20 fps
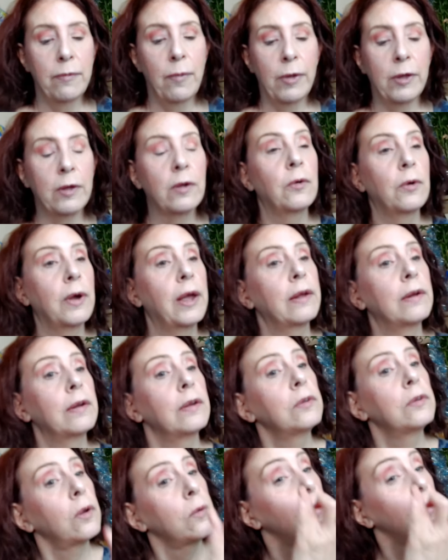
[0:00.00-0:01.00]
I'll go ahead
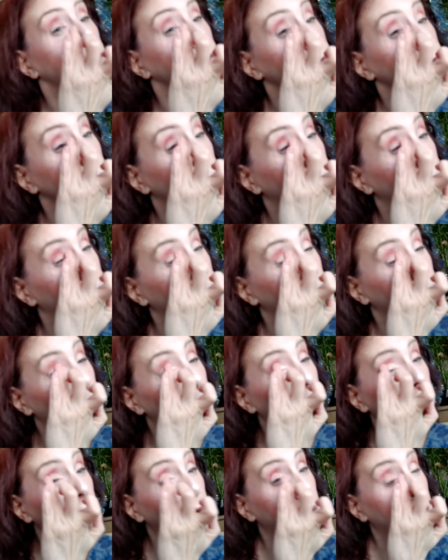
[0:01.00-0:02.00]
and do this one
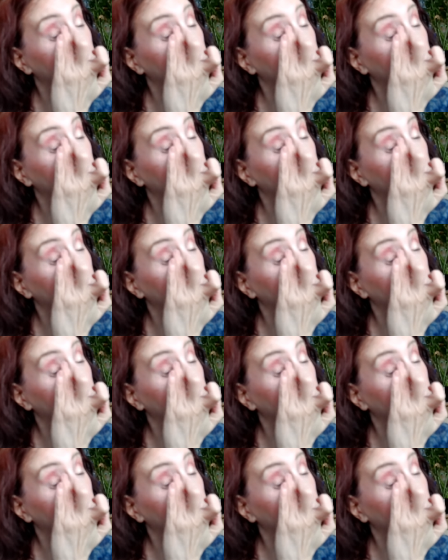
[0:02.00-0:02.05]
here.